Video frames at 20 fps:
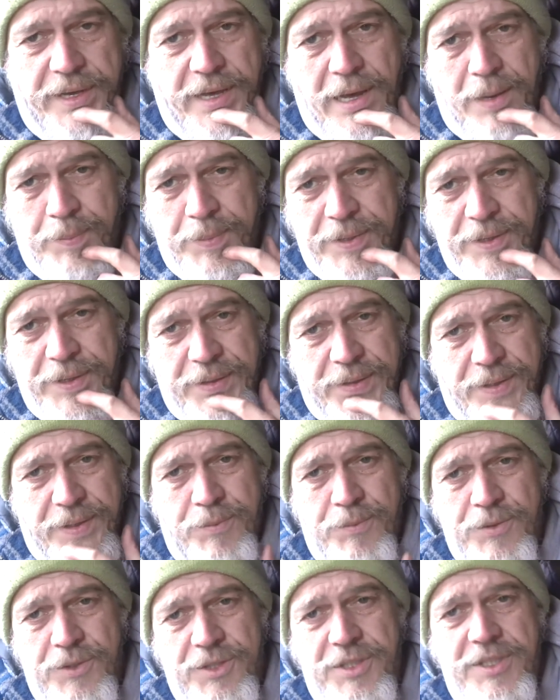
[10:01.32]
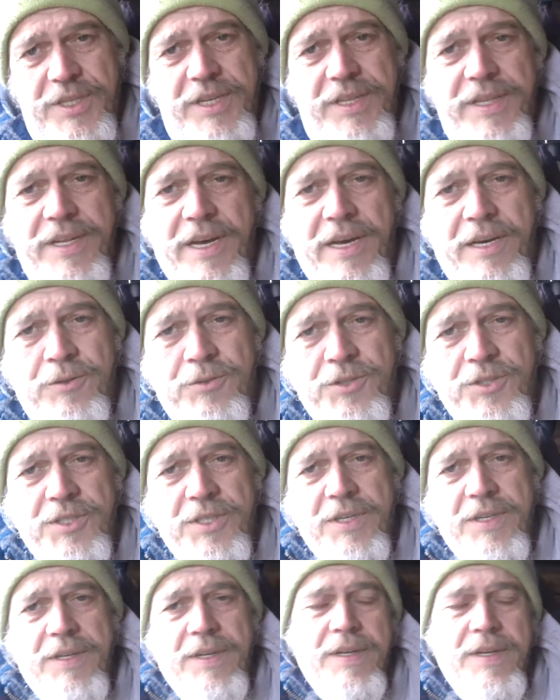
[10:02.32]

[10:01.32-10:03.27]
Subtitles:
cabinet that was in the house,